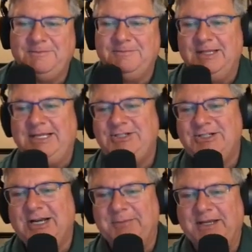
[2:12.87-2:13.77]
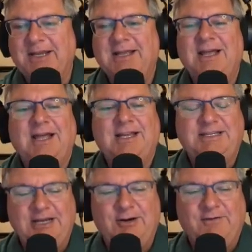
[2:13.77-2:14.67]
Ladies and gentlemen,
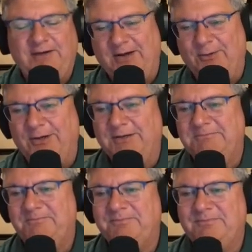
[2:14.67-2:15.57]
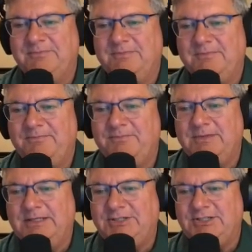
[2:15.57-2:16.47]
Derek Van Orden.
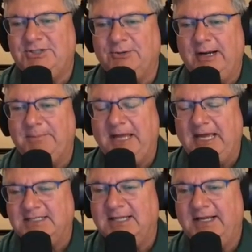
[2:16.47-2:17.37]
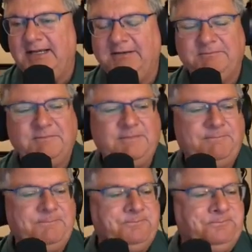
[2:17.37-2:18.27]
That's just straight up
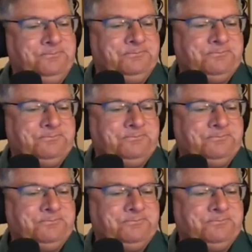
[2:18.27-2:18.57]
gaslighting.